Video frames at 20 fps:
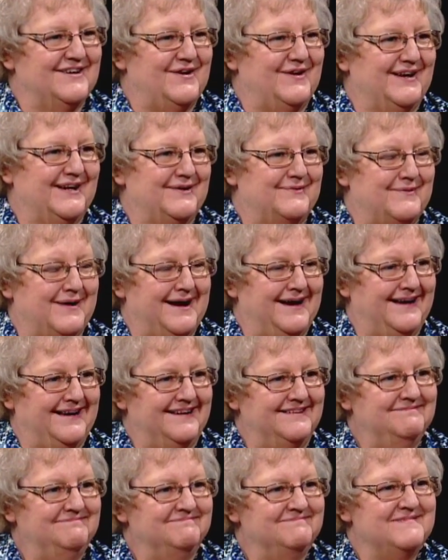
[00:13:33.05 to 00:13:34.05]
going
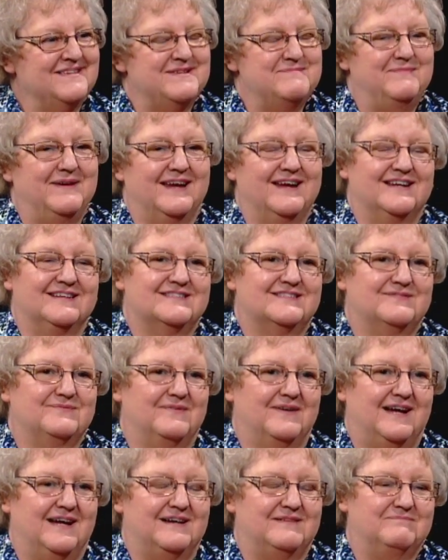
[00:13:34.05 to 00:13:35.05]
awry because
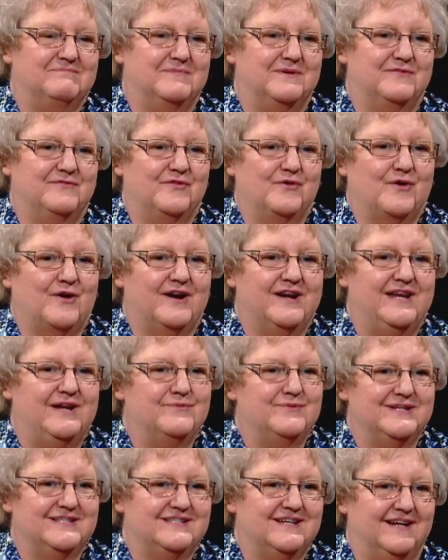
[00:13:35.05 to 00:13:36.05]
um, before he
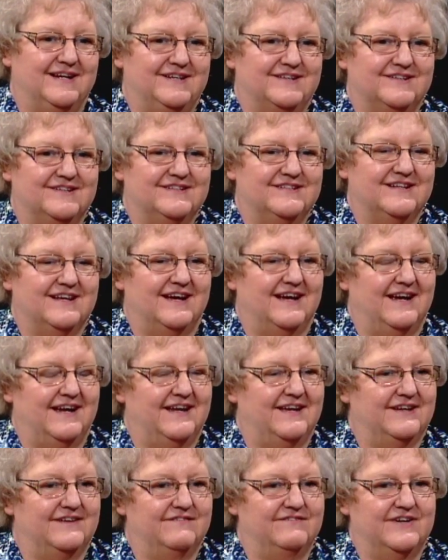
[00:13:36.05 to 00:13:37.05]
retired, I
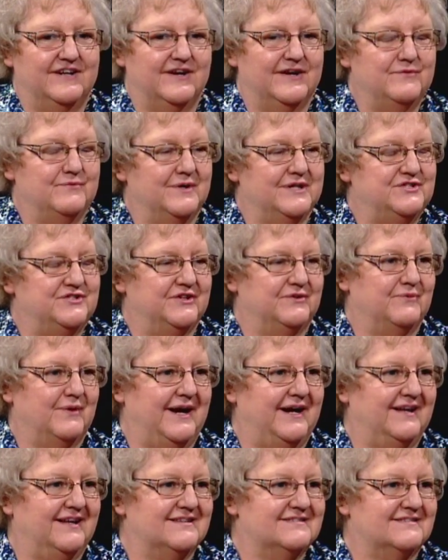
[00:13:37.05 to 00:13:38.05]
had a very rigid
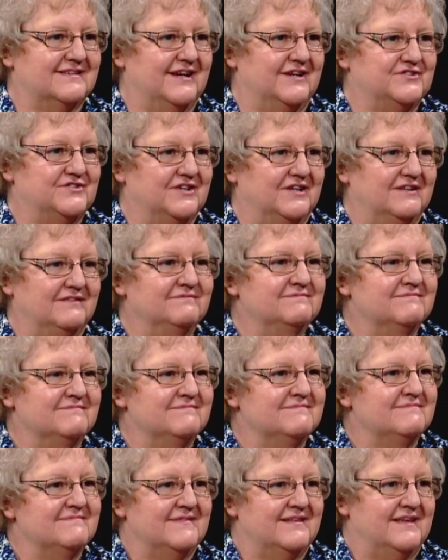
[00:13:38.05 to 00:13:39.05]
writing schedule
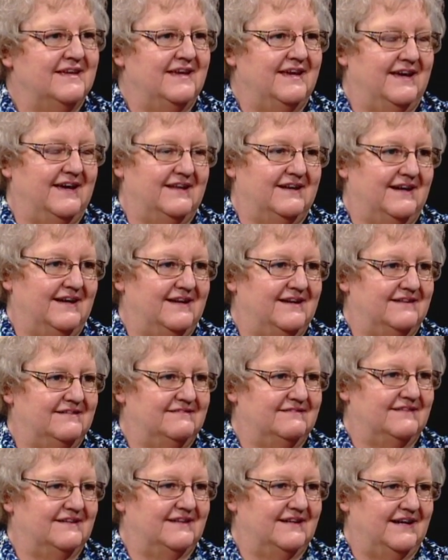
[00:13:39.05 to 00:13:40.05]
mm -hmm. and I,
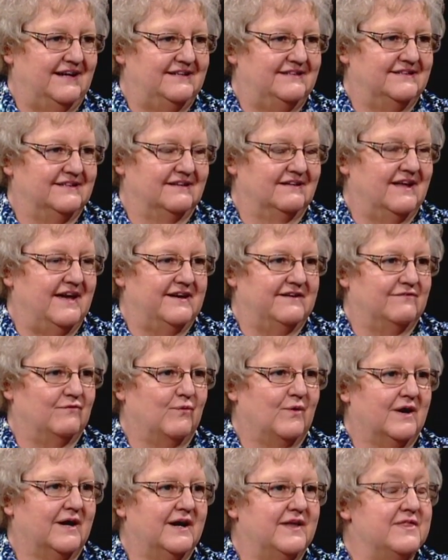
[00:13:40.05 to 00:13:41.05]
I did a lot of
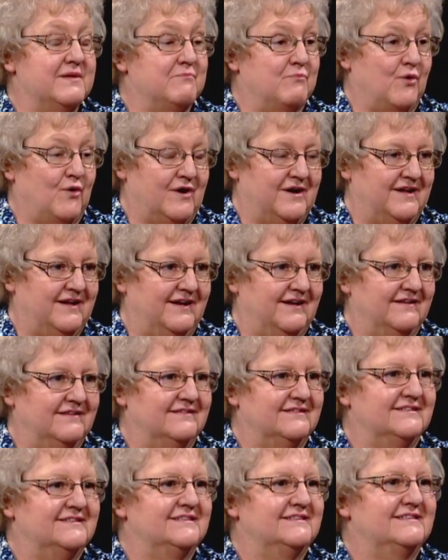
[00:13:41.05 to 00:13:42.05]
work in the morning.
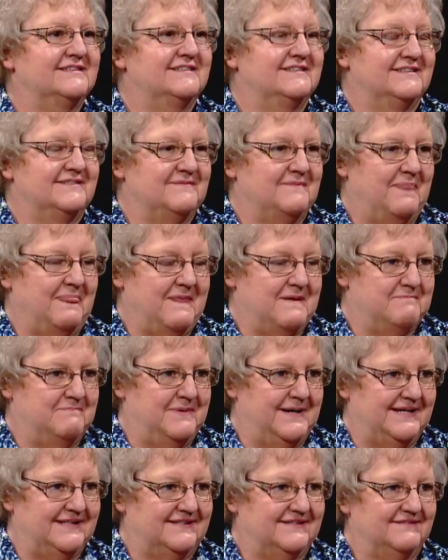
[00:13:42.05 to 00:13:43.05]

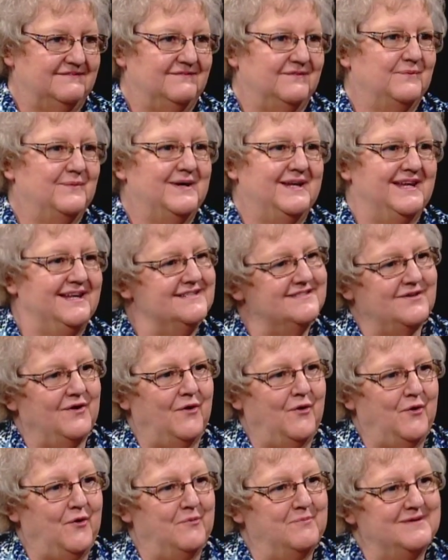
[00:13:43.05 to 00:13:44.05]
But when he's
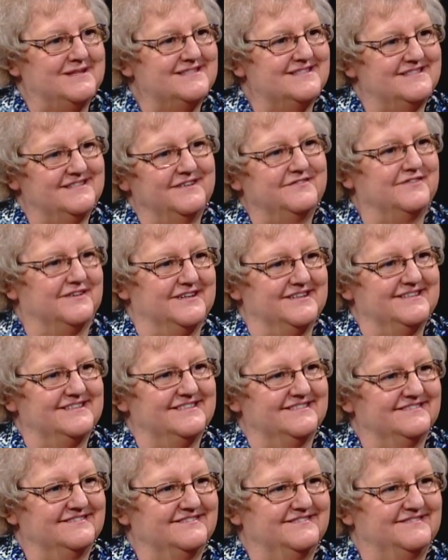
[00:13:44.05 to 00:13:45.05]
home, it's different.